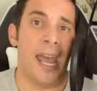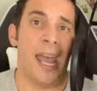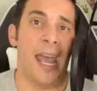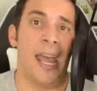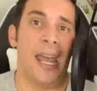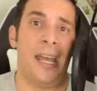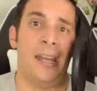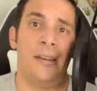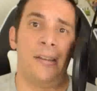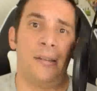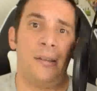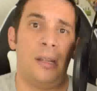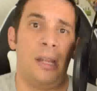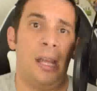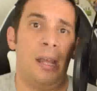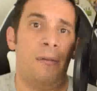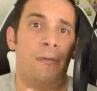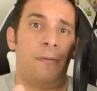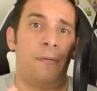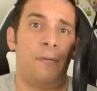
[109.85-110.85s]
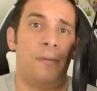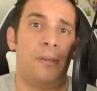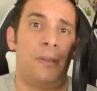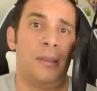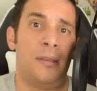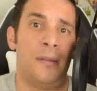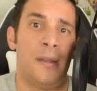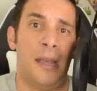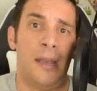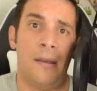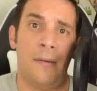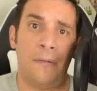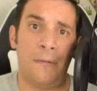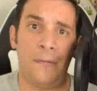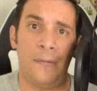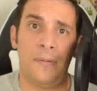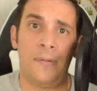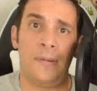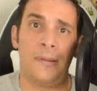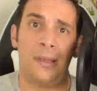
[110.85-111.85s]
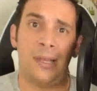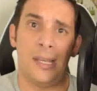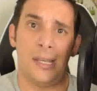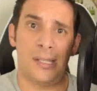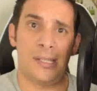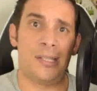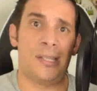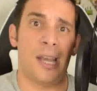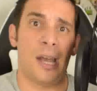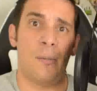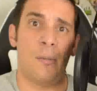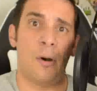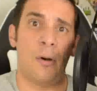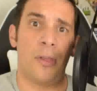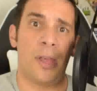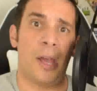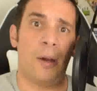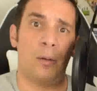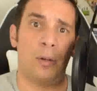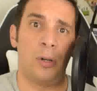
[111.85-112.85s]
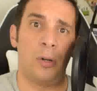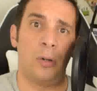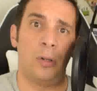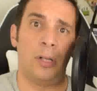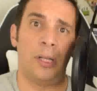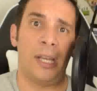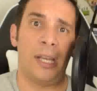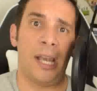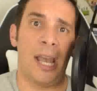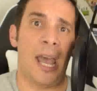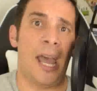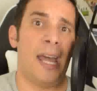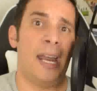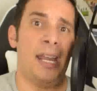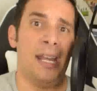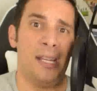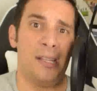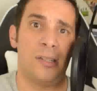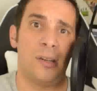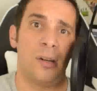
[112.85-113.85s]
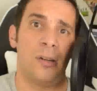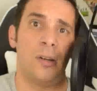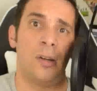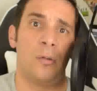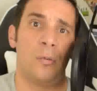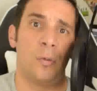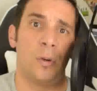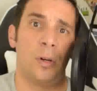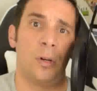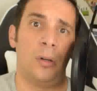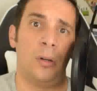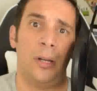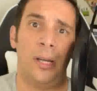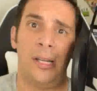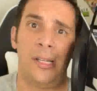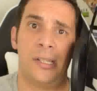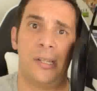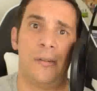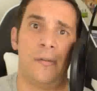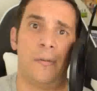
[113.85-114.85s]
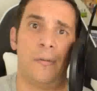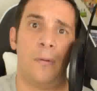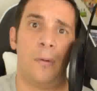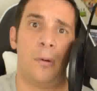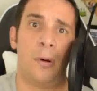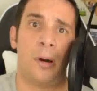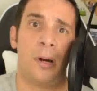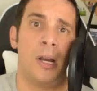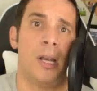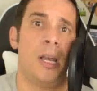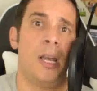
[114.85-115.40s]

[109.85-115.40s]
and if this demo that you're looking at is on Unreal Engine 4,